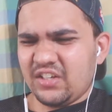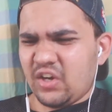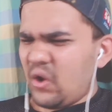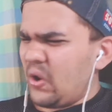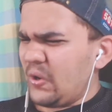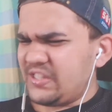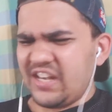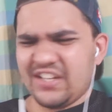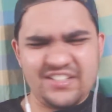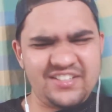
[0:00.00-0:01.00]
Oh,
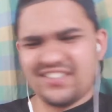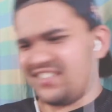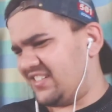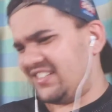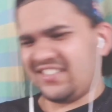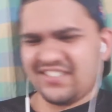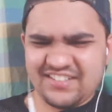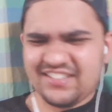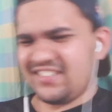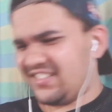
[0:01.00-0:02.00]
son.
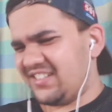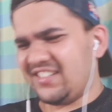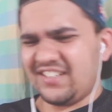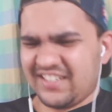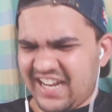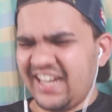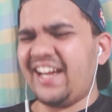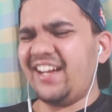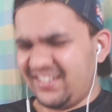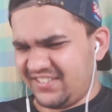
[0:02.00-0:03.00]
Okay.